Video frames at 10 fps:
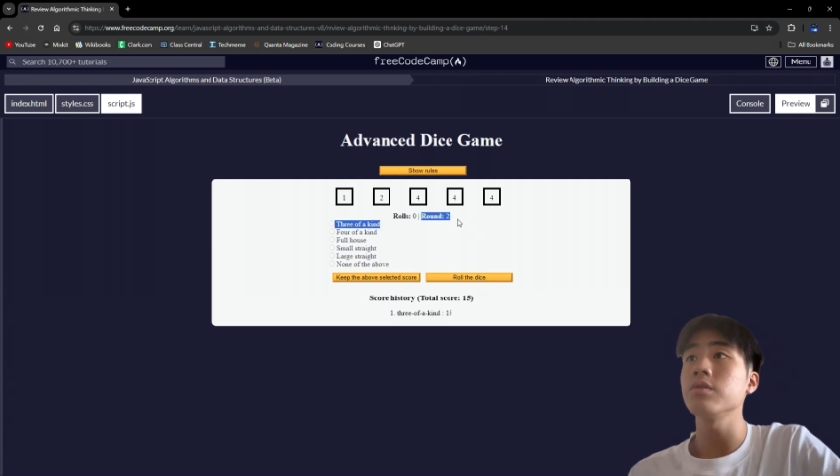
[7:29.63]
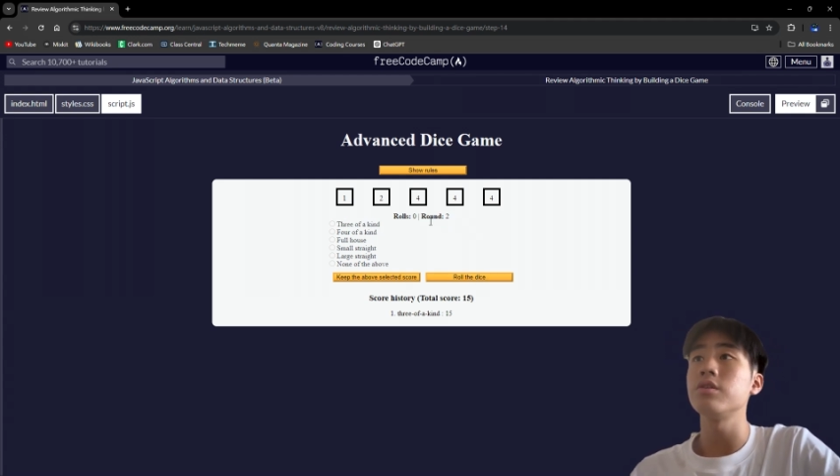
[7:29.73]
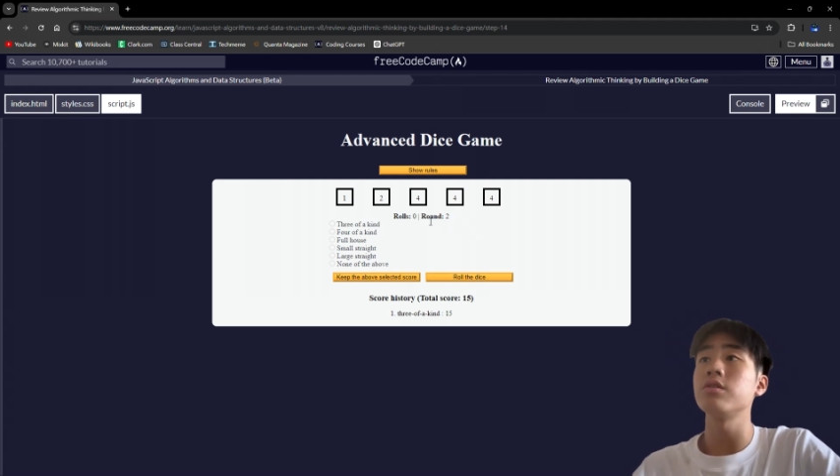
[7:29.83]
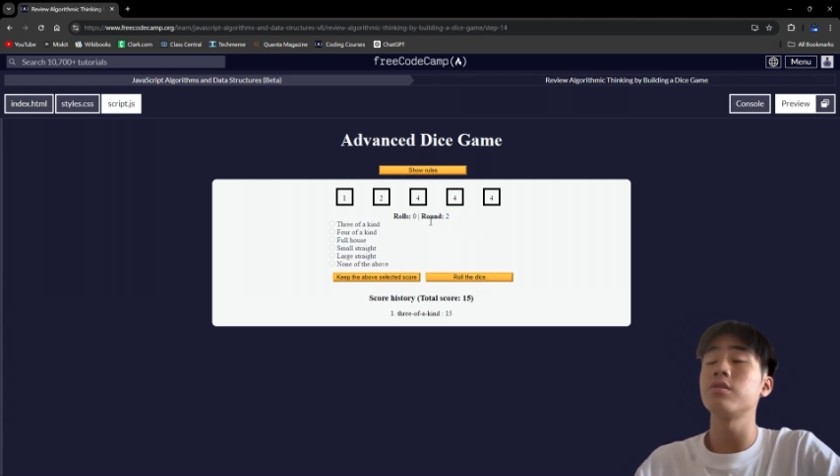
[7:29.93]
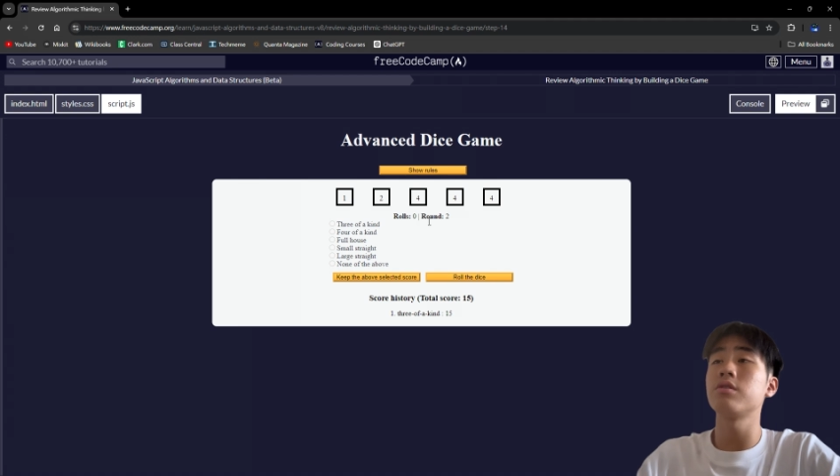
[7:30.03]

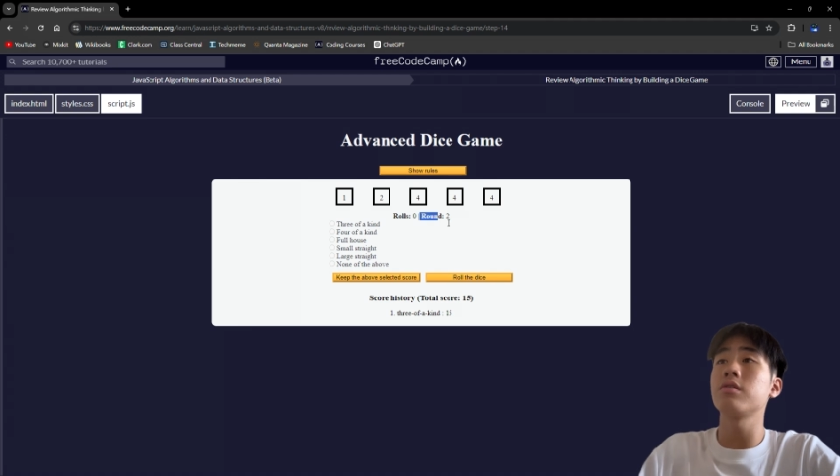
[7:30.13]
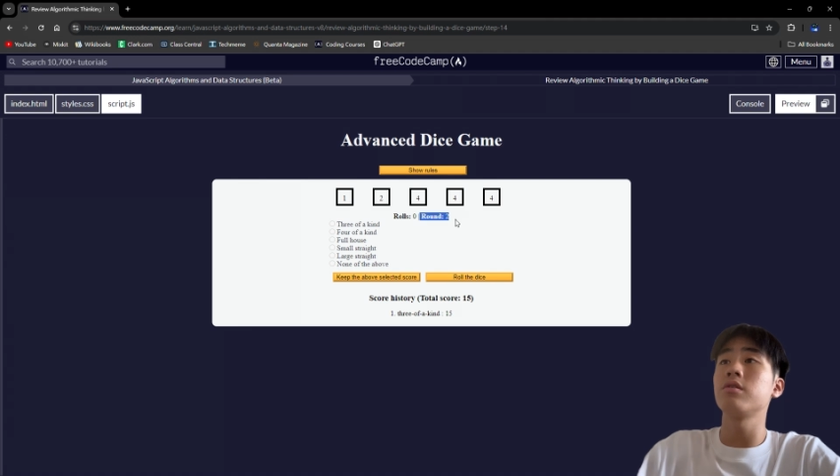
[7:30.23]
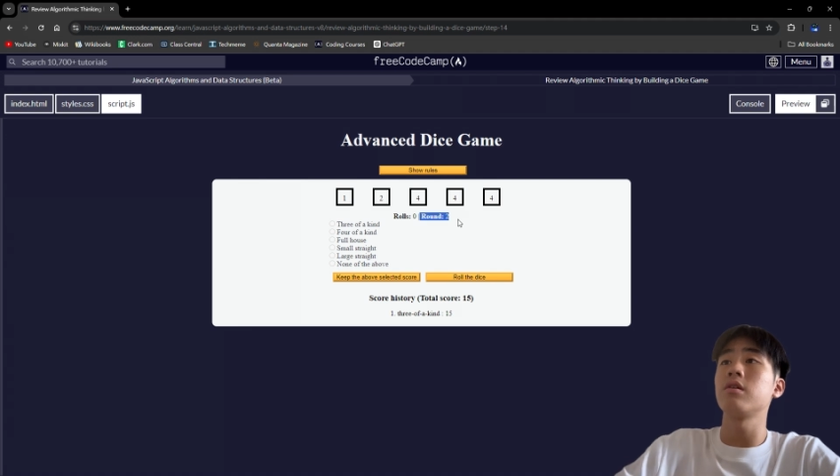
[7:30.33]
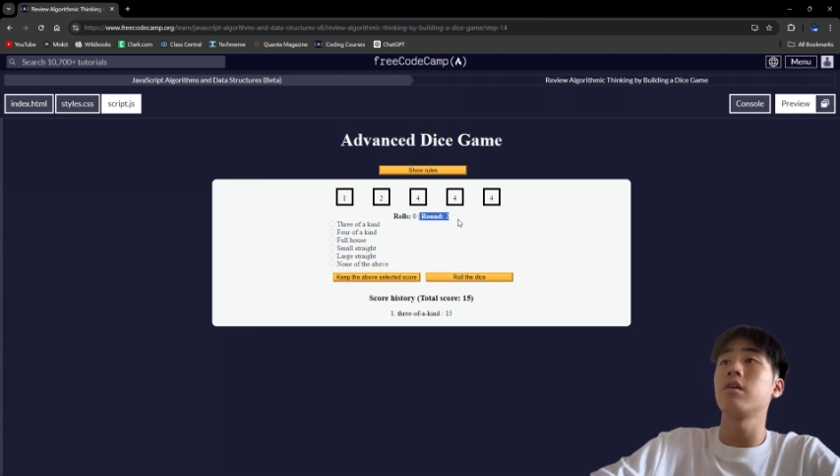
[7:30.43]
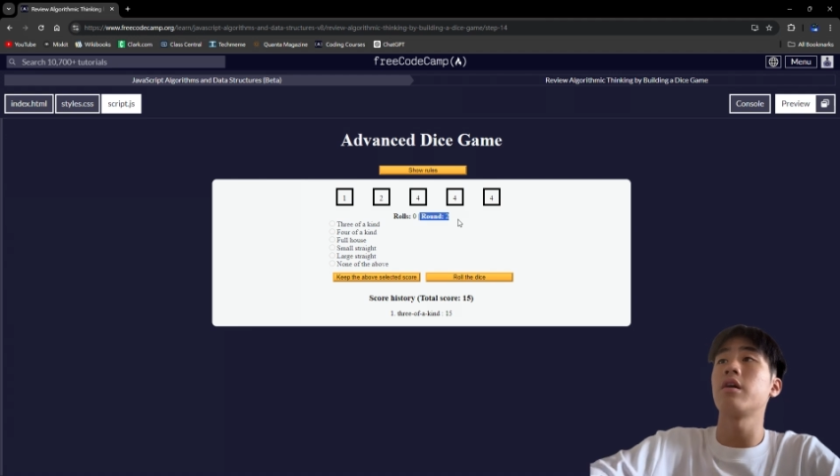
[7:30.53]
Here
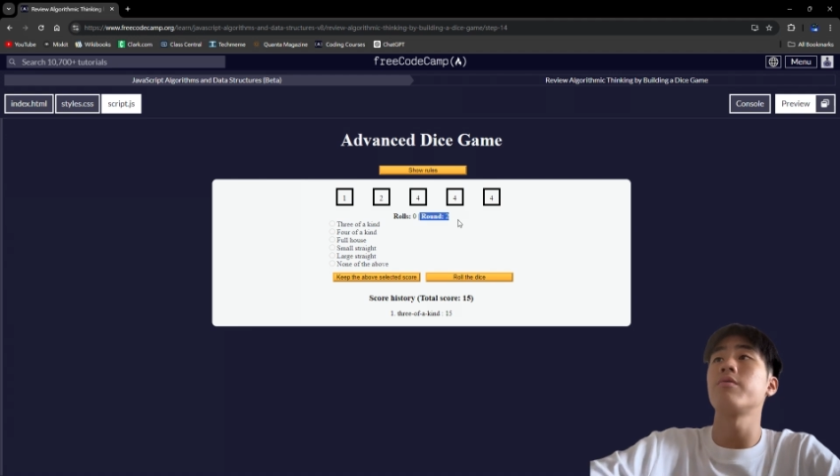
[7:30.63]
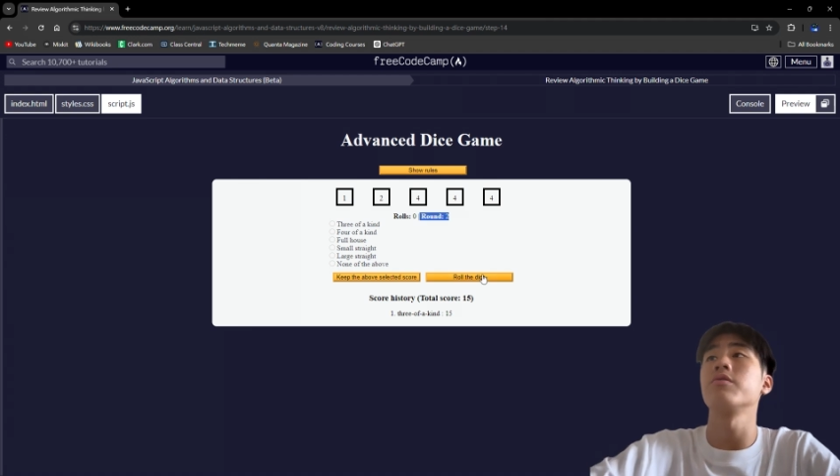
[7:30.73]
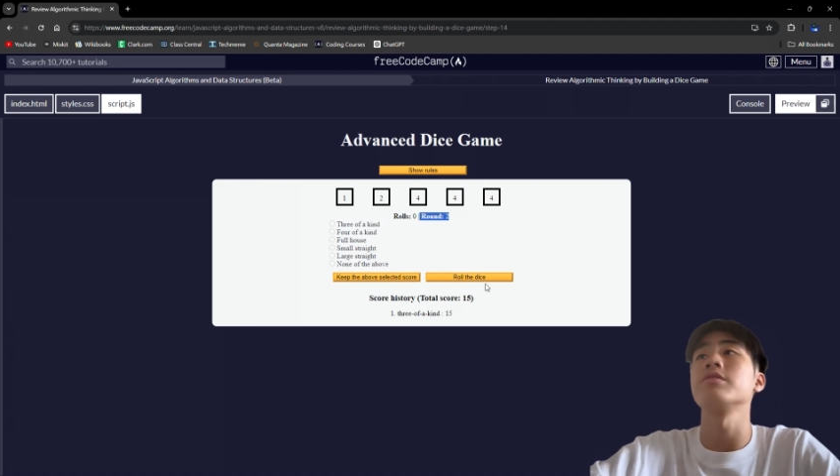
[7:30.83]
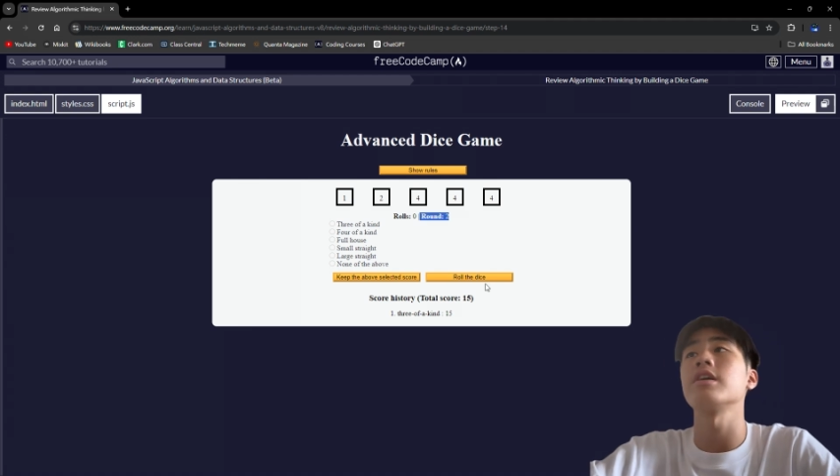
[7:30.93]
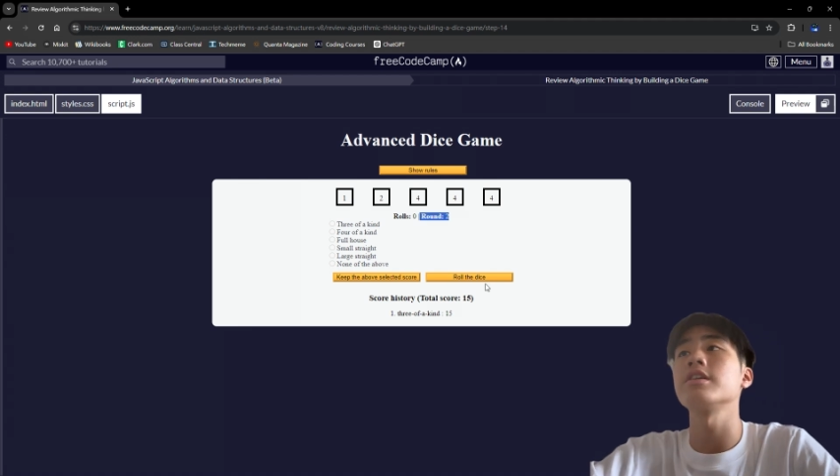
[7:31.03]
I roll
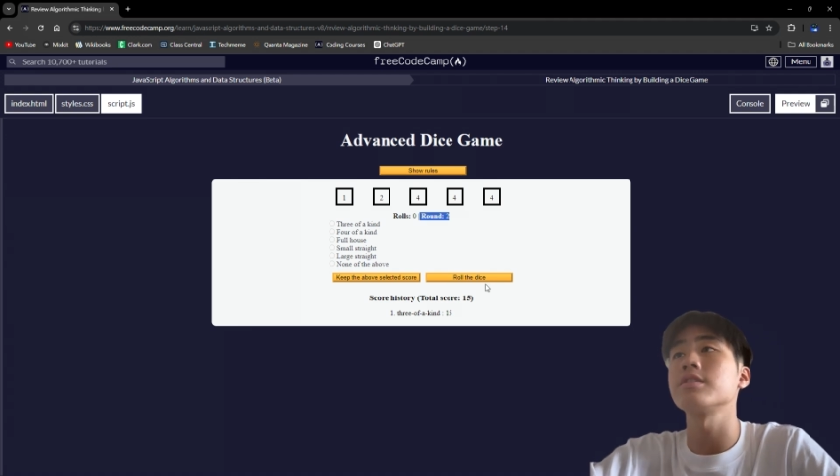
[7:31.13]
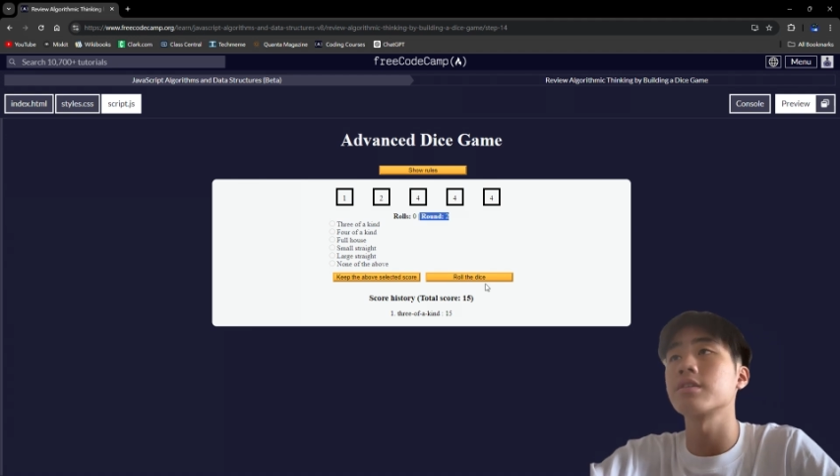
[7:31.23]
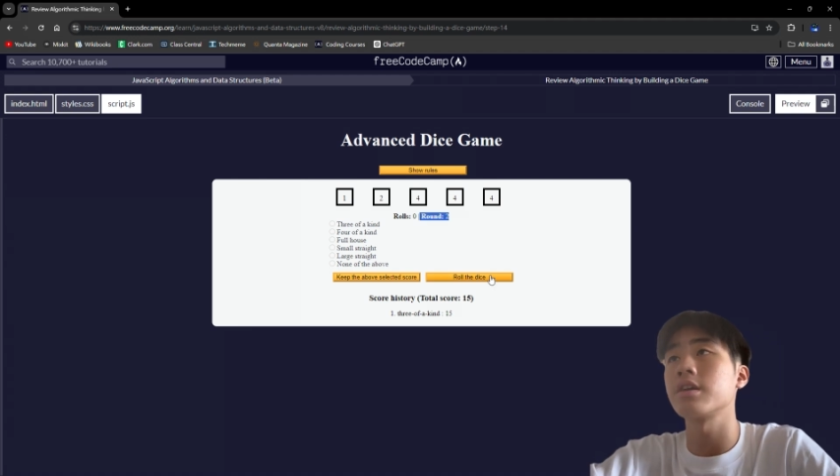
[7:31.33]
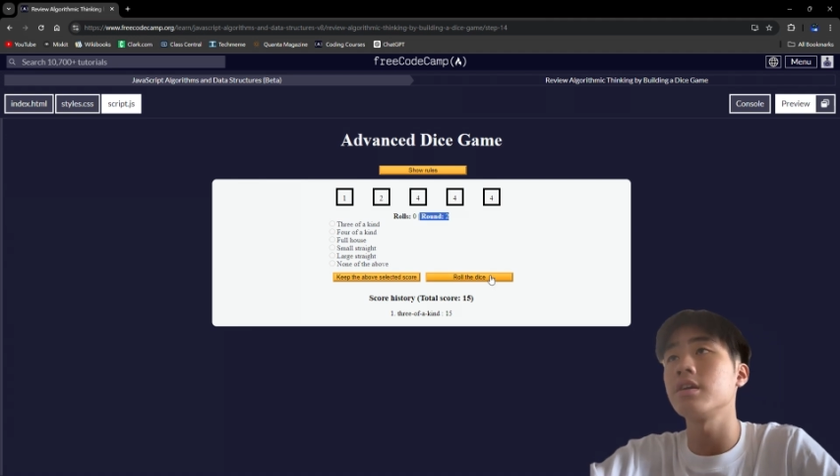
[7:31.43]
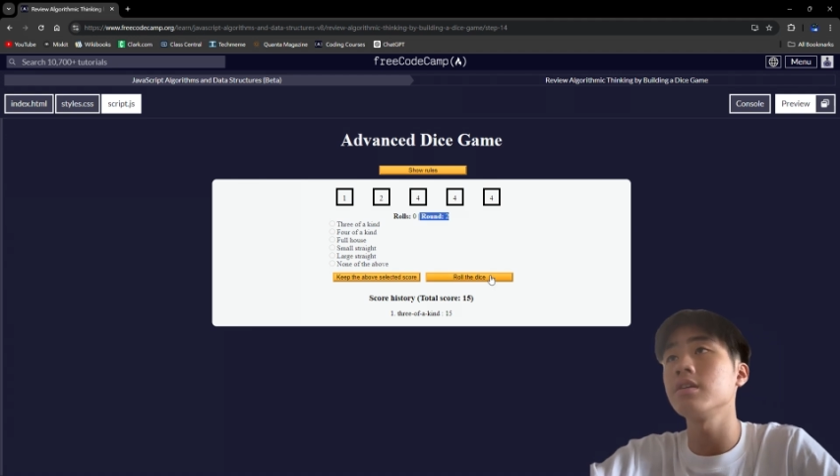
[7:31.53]
the dice
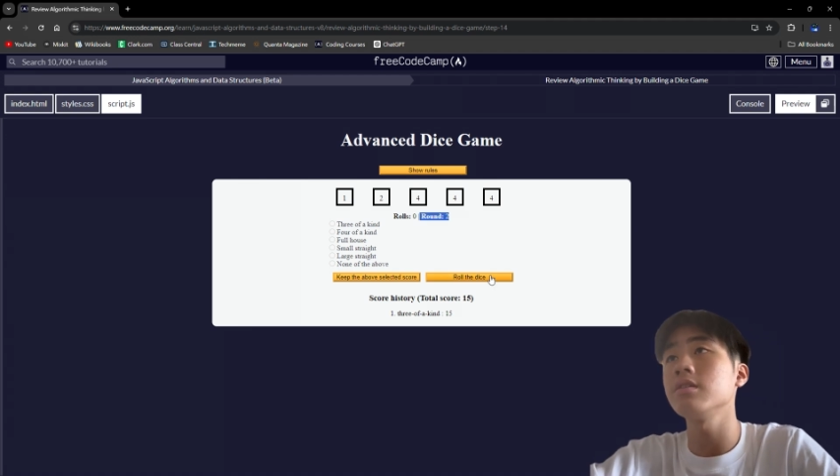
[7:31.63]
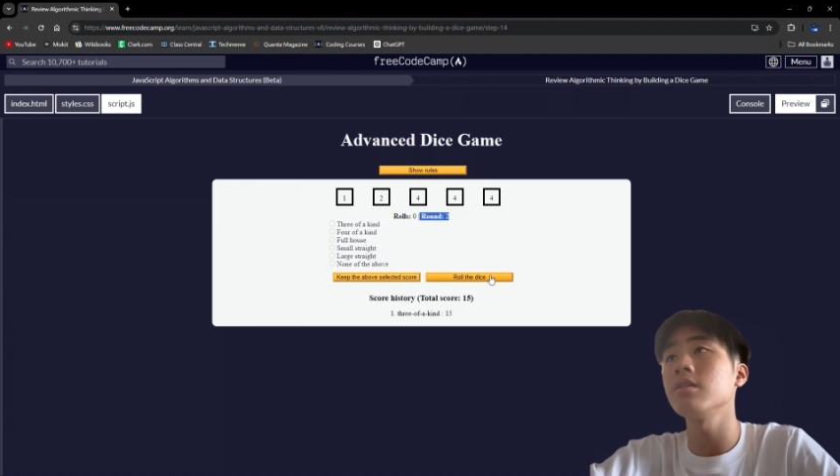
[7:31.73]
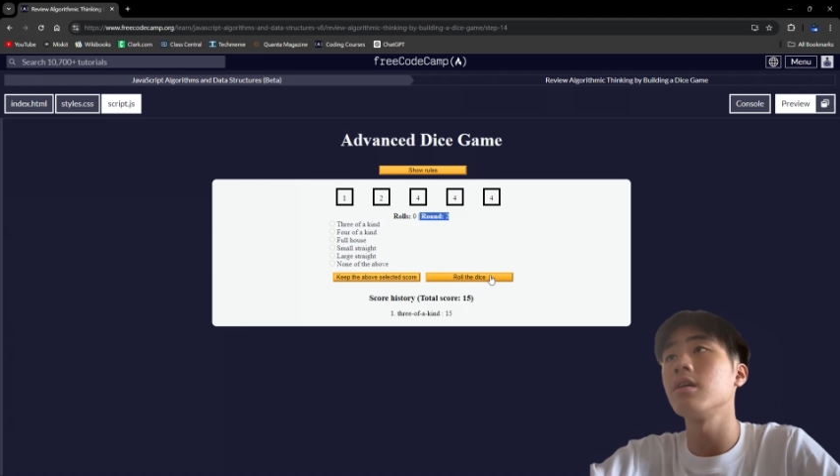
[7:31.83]
again,